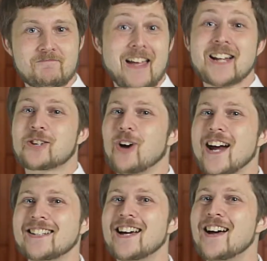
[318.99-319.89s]
That's
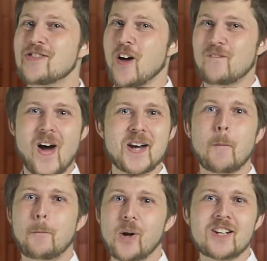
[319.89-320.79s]
right, the final
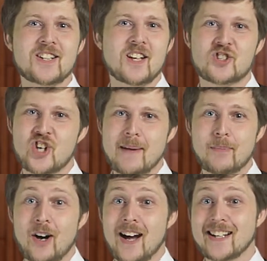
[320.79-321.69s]
bullet in the
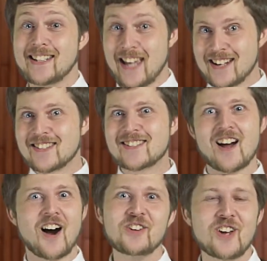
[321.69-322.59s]
chamber against
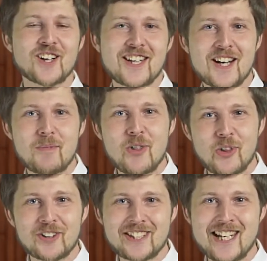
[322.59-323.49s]
unlucky number
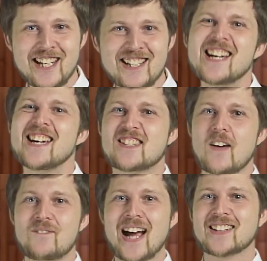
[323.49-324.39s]
thirteen is the
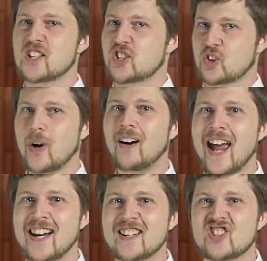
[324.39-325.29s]
fact that Square
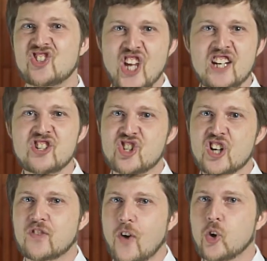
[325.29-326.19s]
Enix didn't
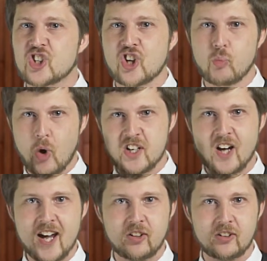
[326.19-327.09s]
just focus on one
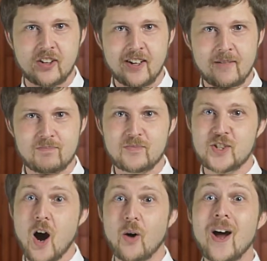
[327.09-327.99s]
title.
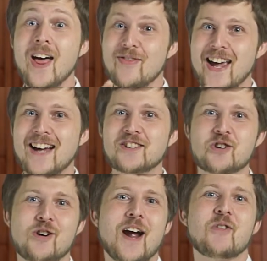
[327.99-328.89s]
No, they had to
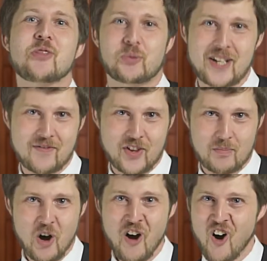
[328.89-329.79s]
churn out three of them,
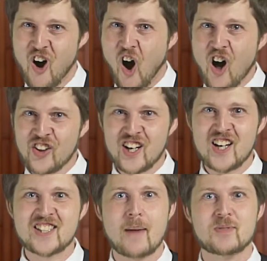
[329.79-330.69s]
all in an
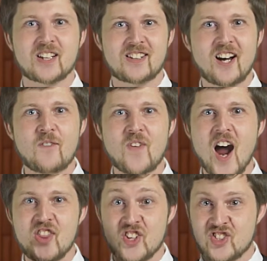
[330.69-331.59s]
attempt to
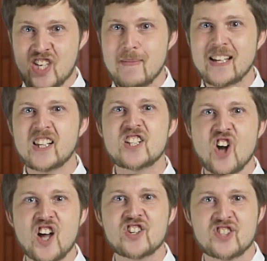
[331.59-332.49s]
clarify the seemingly
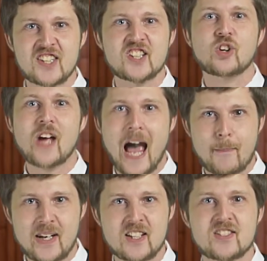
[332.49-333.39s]
nonsensical
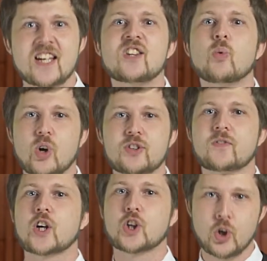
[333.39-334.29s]
happenings in the world
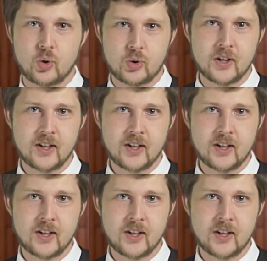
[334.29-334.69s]
of Cocoon.